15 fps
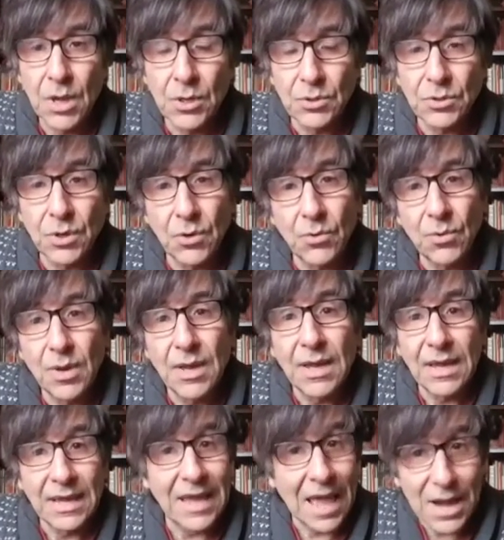So,
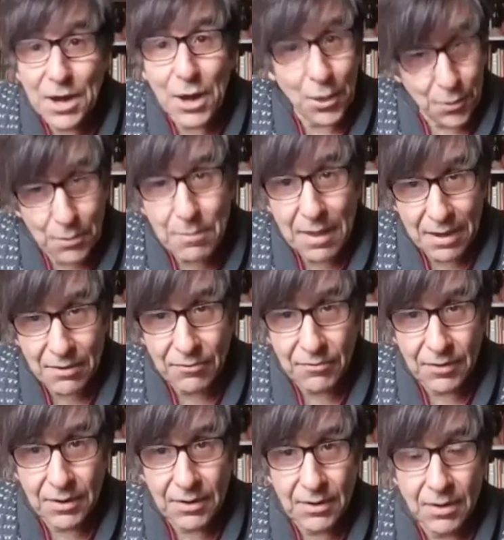yet another
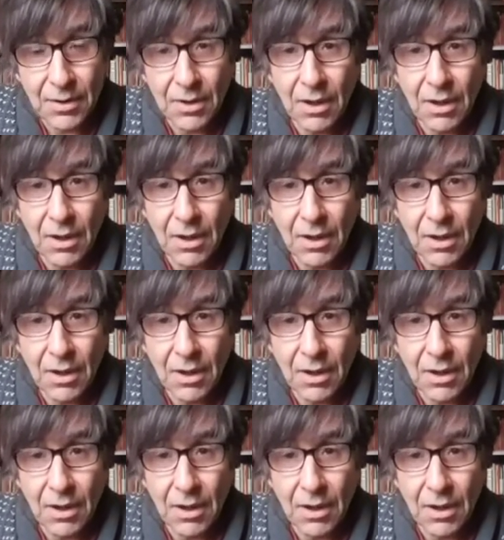benefit